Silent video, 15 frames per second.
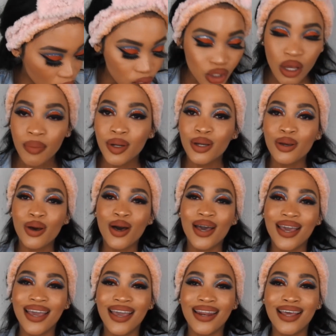So I'm gonna go
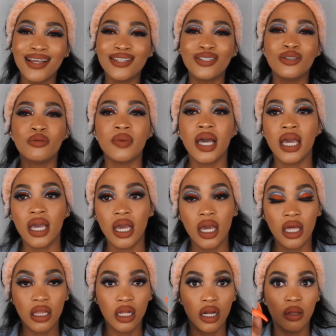ahead and do my
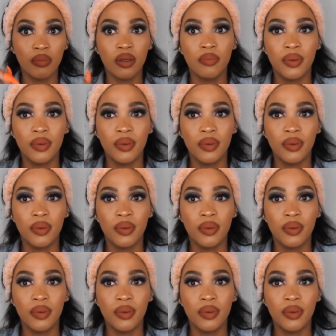hair and then I'll be